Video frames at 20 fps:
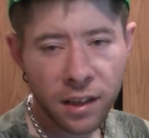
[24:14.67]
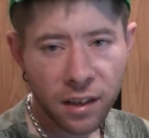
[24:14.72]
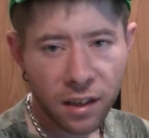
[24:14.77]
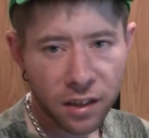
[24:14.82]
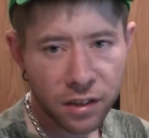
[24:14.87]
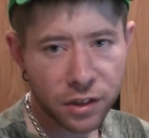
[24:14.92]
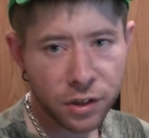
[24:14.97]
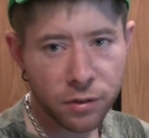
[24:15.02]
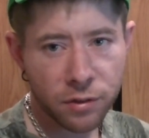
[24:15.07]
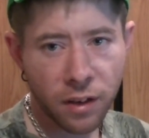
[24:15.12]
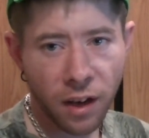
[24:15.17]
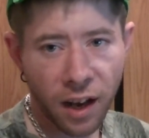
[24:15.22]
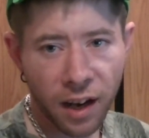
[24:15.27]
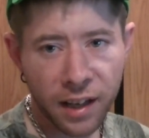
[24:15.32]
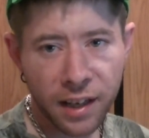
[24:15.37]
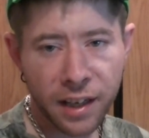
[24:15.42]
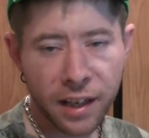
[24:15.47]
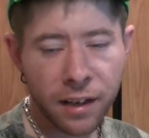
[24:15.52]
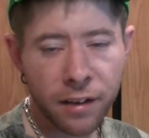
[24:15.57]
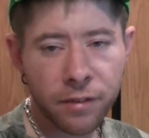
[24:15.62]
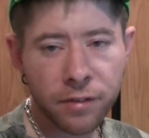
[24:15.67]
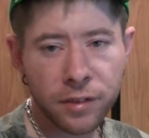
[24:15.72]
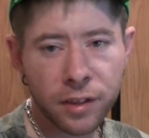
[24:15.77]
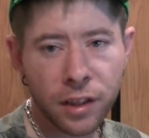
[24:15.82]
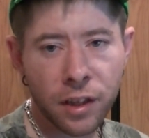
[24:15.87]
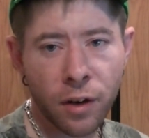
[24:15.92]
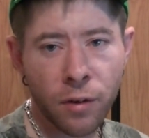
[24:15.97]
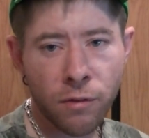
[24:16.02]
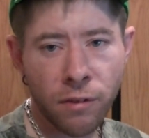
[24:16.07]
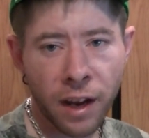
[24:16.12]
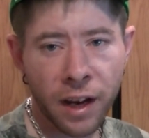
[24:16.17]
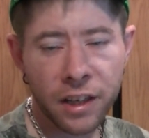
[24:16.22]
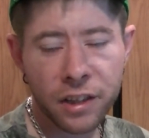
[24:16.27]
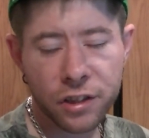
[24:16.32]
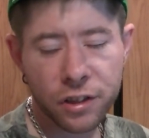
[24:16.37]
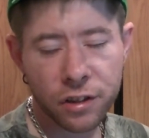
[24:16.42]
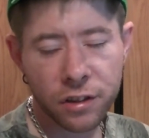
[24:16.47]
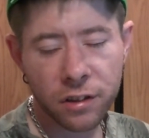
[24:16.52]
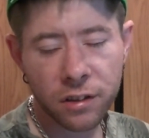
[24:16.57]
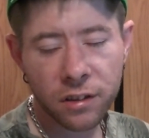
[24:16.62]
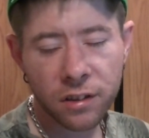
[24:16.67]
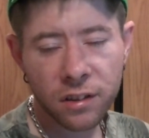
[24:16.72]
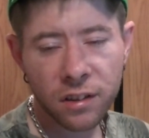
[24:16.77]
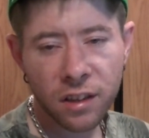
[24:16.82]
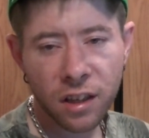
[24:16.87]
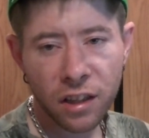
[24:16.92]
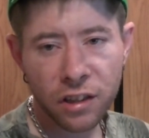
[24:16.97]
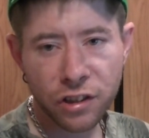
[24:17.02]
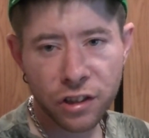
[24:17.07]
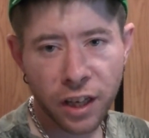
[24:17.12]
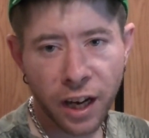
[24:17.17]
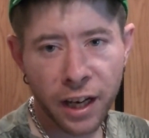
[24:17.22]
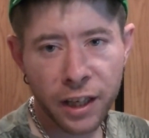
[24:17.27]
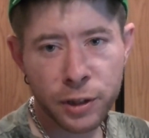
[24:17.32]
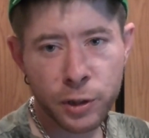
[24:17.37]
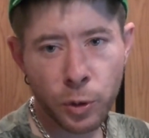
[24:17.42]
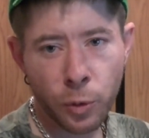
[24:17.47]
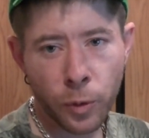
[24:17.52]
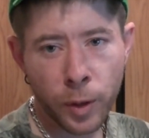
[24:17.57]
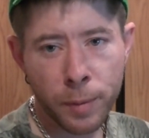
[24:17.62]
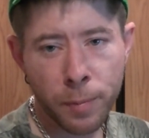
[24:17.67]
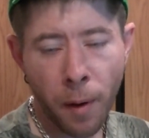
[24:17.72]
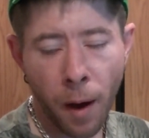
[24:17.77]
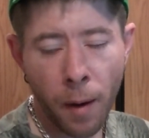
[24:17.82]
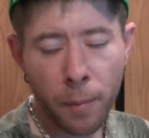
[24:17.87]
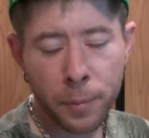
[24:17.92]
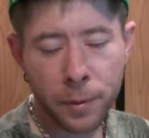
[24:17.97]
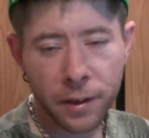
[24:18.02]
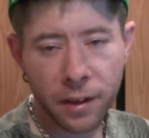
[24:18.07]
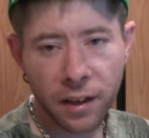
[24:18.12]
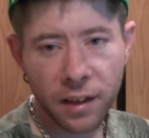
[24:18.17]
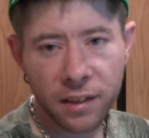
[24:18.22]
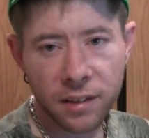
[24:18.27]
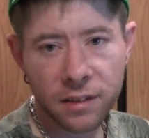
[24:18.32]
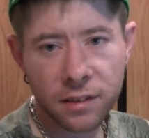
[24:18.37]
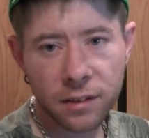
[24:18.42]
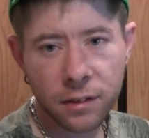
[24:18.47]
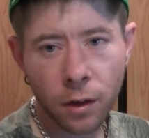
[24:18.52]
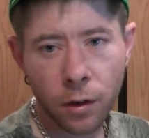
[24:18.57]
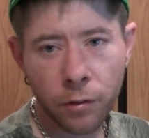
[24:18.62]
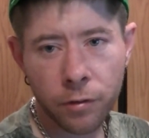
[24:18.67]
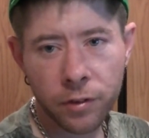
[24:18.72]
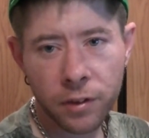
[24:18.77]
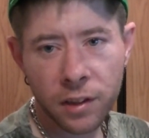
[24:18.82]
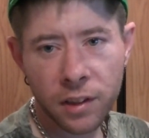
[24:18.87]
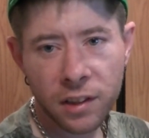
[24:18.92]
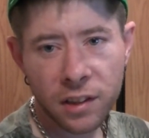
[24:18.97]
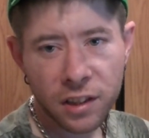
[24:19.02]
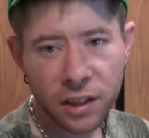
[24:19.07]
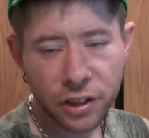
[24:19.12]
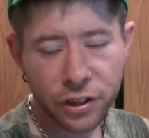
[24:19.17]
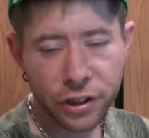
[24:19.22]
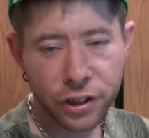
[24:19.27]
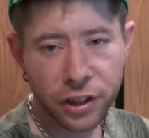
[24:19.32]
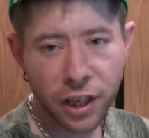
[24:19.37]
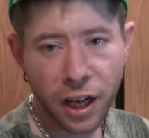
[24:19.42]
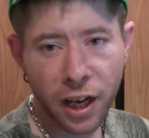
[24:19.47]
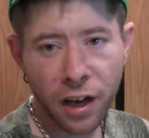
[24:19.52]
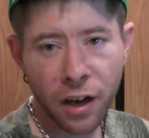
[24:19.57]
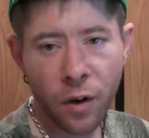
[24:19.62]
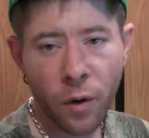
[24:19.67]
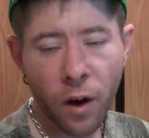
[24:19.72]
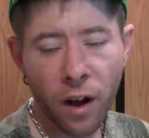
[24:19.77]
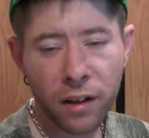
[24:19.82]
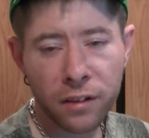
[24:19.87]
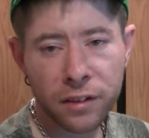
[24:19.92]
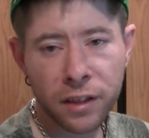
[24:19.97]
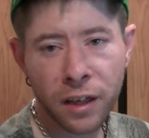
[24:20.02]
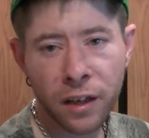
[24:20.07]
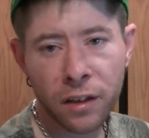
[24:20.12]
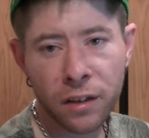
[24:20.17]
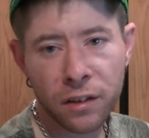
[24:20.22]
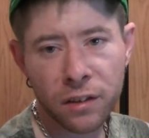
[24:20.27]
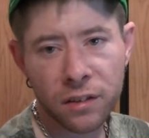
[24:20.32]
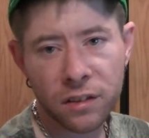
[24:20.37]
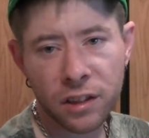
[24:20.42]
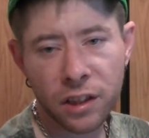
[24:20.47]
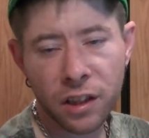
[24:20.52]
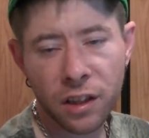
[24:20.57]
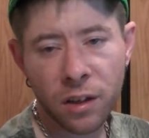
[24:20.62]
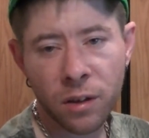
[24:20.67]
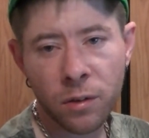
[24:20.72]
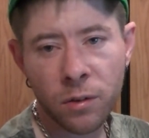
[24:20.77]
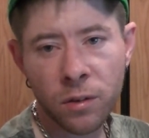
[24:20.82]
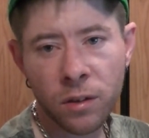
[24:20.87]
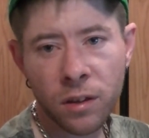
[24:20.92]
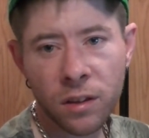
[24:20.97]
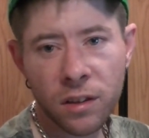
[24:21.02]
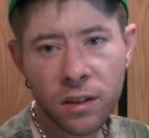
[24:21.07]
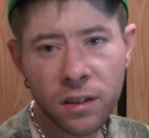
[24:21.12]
Because you got to give, you know, nature a chance to repopulate itself. You just can't go out there and, you know,